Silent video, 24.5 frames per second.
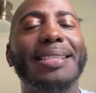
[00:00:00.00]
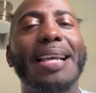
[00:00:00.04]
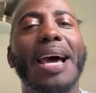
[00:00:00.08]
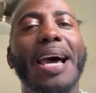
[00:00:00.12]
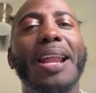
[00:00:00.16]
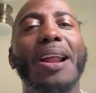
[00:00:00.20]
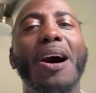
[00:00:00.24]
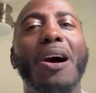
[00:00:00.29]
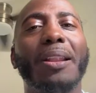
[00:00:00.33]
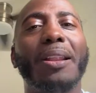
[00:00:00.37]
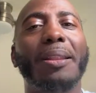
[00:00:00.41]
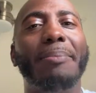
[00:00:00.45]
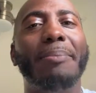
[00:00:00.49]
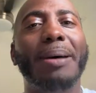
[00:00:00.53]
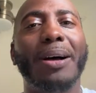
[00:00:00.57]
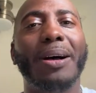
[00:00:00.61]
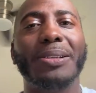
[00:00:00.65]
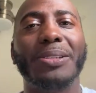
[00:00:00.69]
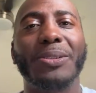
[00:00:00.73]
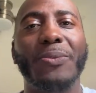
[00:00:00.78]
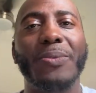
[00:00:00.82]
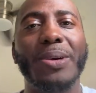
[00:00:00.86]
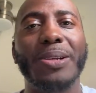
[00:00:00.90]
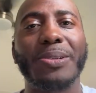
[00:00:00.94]
got all the
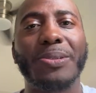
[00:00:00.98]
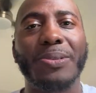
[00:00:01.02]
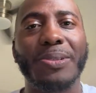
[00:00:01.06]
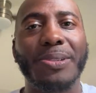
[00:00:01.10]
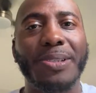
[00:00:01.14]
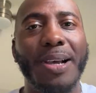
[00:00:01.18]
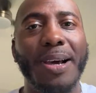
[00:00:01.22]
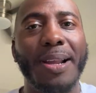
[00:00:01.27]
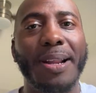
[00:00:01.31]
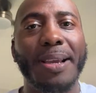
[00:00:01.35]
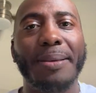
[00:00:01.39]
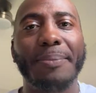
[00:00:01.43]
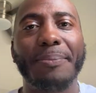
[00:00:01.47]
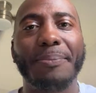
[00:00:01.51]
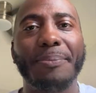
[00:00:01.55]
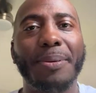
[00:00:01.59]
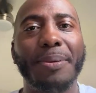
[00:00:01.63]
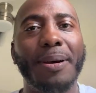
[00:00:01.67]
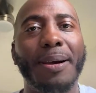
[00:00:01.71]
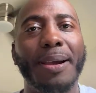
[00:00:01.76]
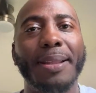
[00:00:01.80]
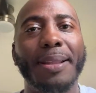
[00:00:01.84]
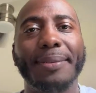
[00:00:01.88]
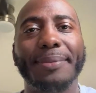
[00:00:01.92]
bells and whistles on it.
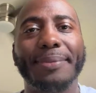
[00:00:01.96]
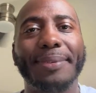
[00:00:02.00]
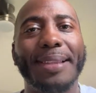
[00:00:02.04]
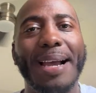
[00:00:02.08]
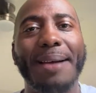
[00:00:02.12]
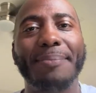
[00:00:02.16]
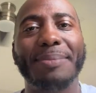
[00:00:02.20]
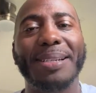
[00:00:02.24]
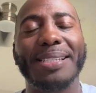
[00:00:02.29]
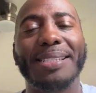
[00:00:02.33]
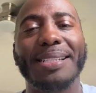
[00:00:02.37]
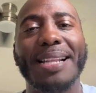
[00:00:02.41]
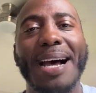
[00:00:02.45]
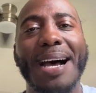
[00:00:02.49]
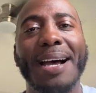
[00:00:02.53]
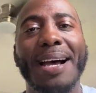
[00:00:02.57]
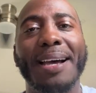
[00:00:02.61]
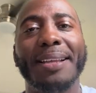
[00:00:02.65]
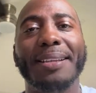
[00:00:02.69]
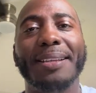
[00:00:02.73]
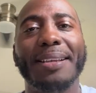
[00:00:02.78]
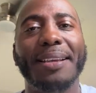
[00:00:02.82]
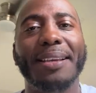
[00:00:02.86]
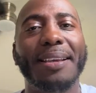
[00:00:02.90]
But I'm just not.